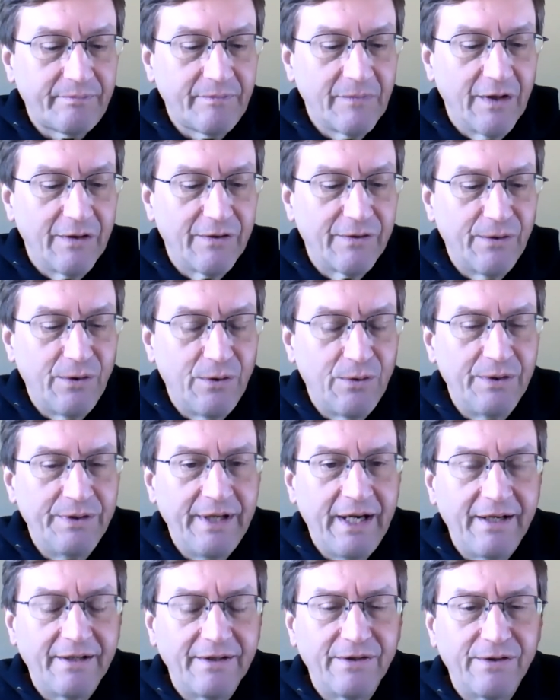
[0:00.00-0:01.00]
So in
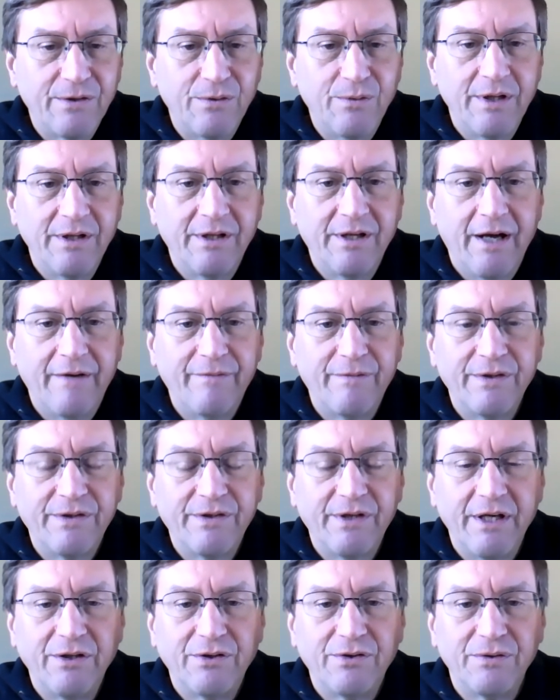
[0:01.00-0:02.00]
that ensuing
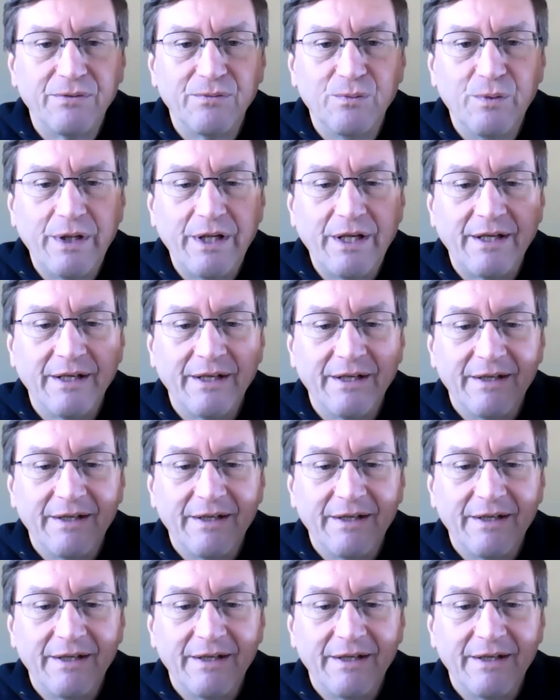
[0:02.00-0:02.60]
conversation, we